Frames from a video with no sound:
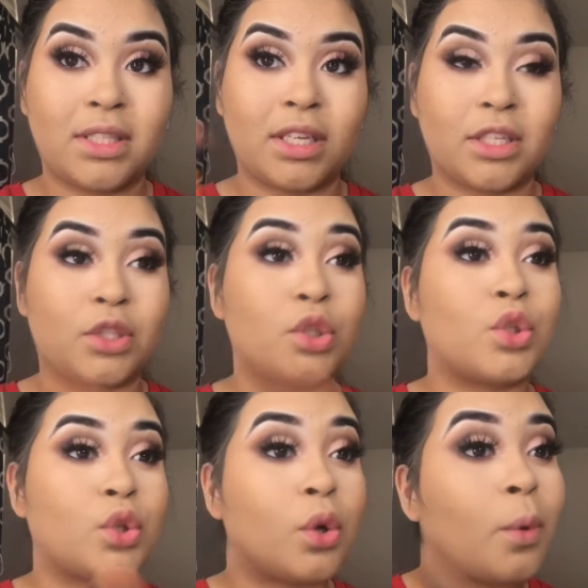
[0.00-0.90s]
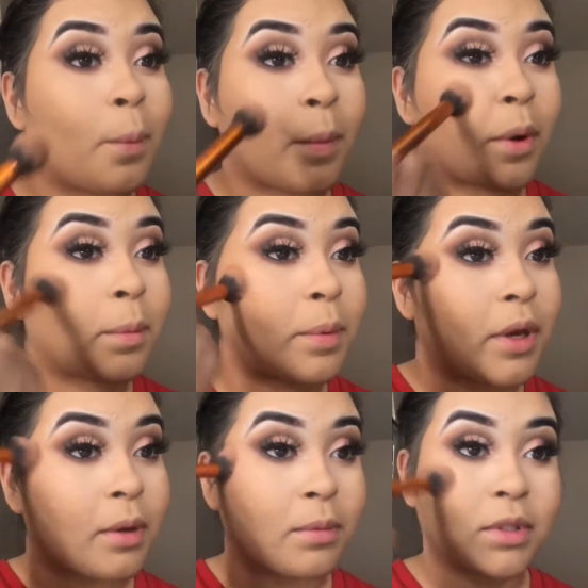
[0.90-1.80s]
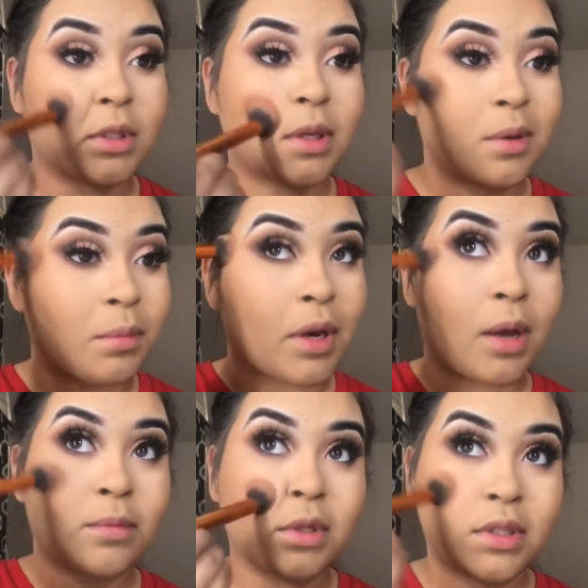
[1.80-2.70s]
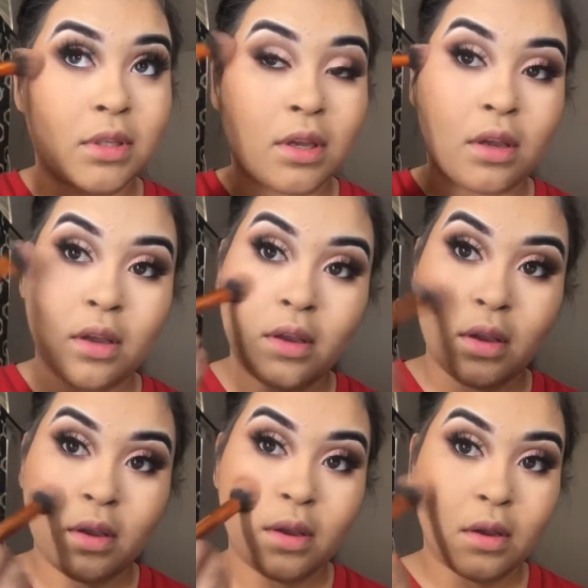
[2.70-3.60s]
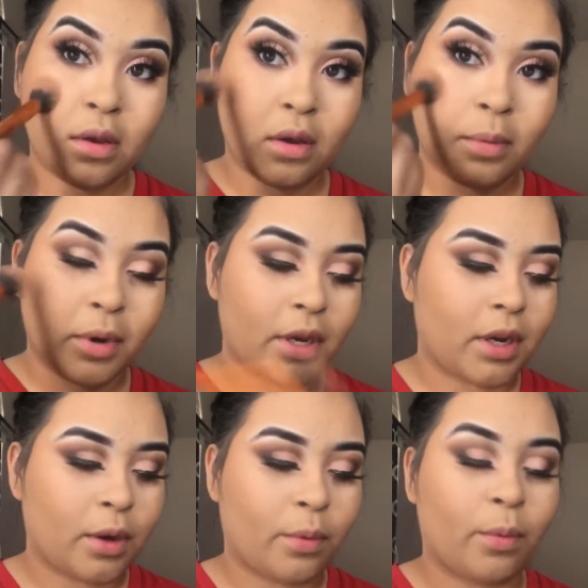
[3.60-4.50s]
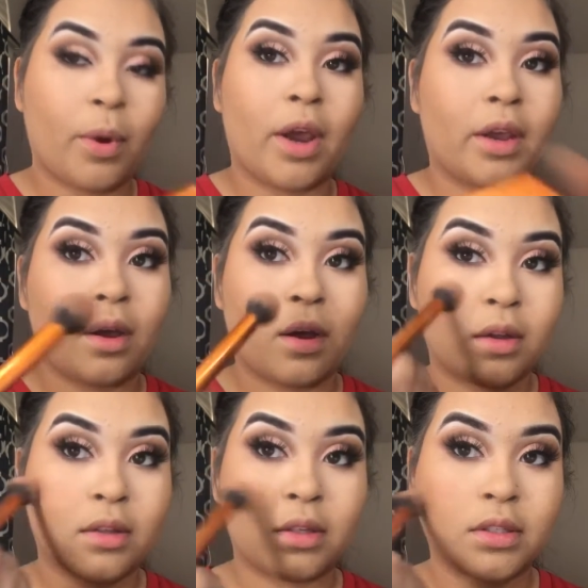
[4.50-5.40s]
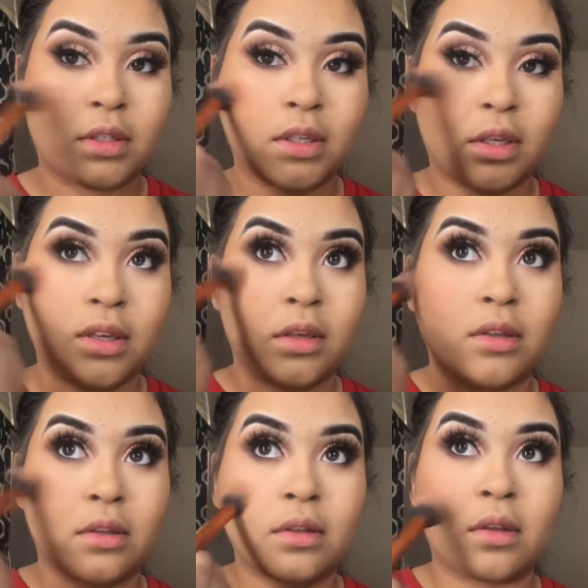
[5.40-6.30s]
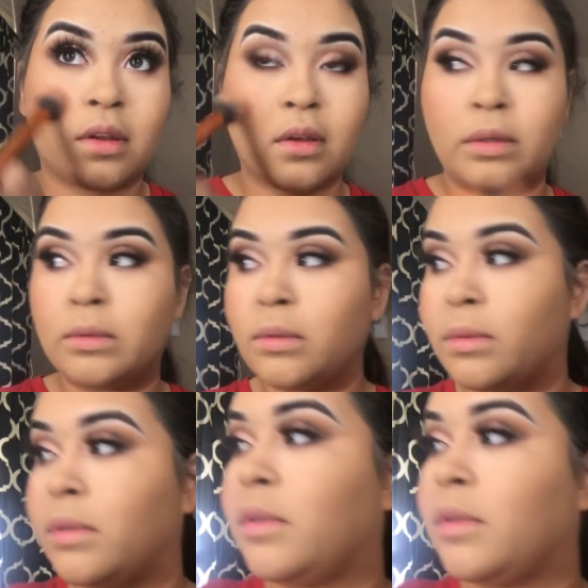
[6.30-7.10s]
thing is super pigmented, but I'm just putting it right on the cheeks. Whew.